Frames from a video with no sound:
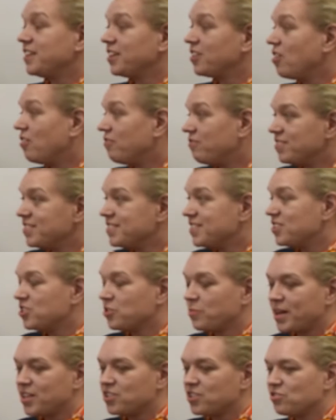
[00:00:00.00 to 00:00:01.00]
a conference
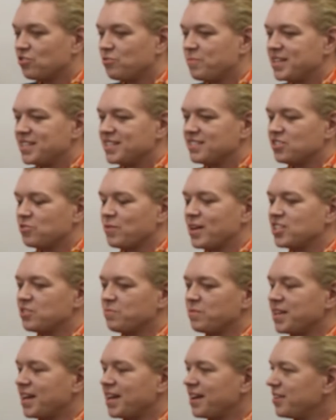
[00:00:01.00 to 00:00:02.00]
situation or meeting situation
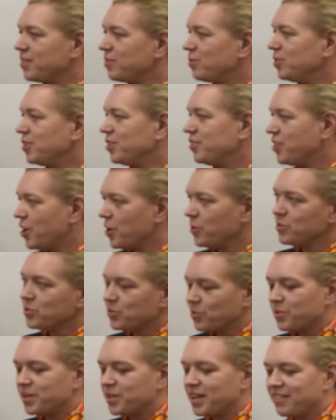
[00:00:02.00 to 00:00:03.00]
without all your notes
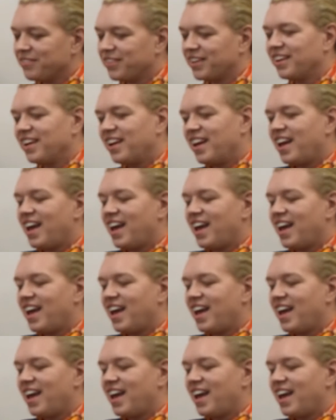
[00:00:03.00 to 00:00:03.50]
or whatever,